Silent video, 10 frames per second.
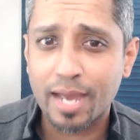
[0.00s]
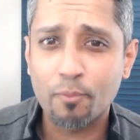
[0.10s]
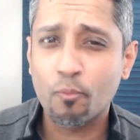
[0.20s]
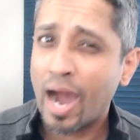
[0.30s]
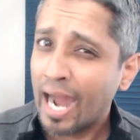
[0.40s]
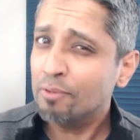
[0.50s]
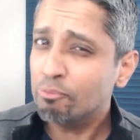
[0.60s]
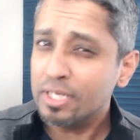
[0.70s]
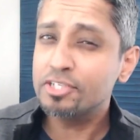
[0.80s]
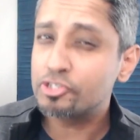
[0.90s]
Why
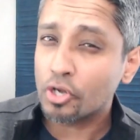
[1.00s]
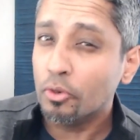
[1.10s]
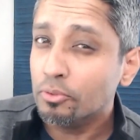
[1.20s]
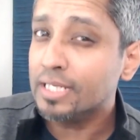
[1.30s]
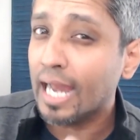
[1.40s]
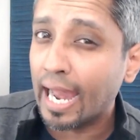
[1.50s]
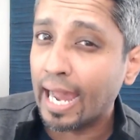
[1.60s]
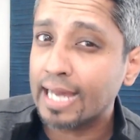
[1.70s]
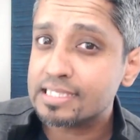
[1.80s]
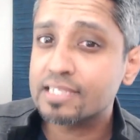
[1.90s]
we don't
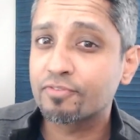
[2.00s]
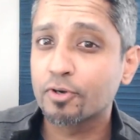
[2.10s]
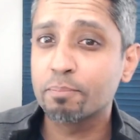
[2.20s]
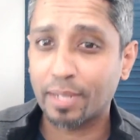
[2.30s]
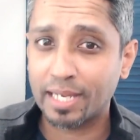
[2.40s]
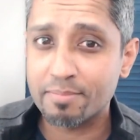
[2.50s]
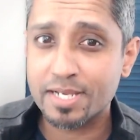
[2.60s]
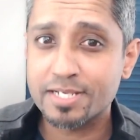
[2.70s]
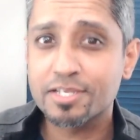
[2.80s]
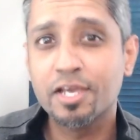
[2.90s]
ask for
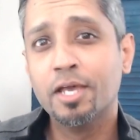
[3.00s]
payments